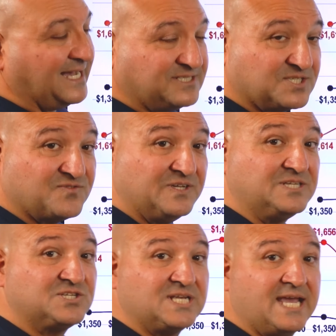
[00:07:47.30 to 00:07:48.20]
I just
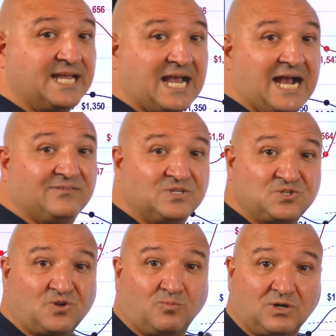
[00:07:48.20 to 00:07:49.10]
finished saying
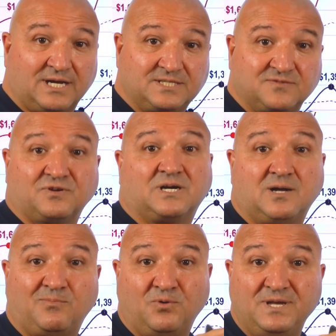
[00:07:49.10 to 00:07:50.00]
average sold price for a
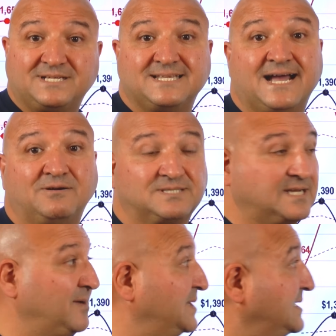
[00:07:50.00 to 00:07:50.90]
couple weeks now is
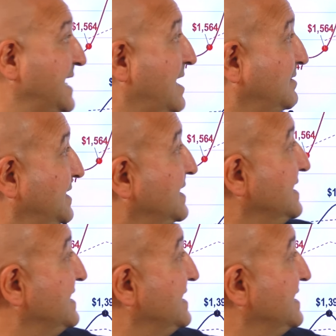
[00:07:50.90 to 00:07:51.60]
coming down, and